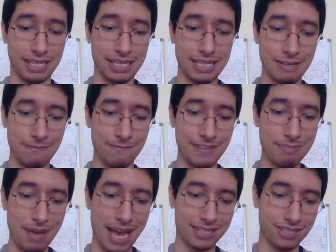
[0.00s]
a
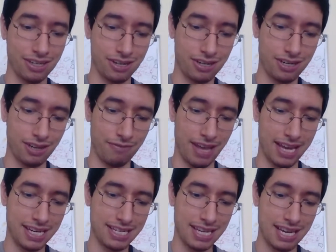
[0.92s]
VMAX card of
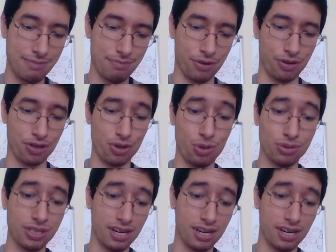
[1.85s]
any type or a gold